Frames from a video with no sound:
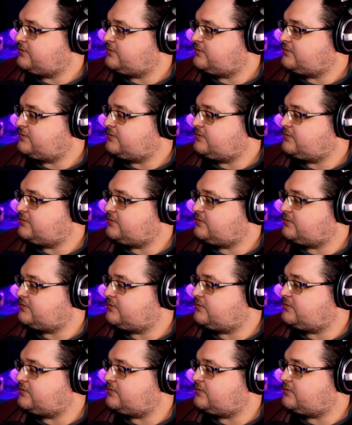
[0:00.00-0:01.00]

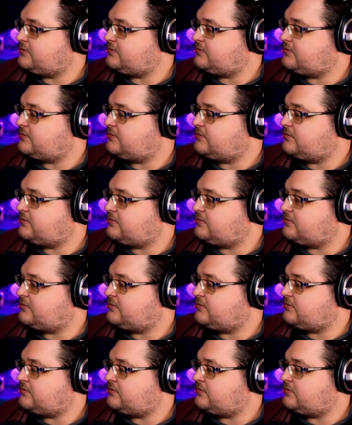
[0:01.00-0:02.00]

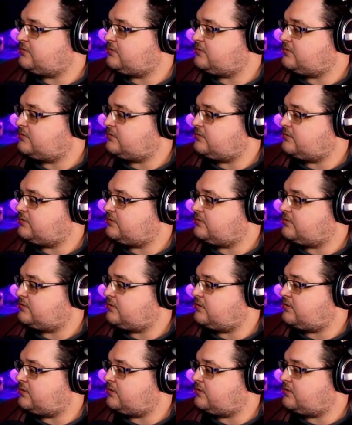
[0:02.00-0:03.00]

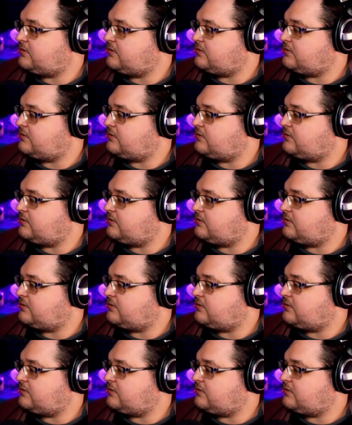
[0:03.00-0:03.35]
(not speaking)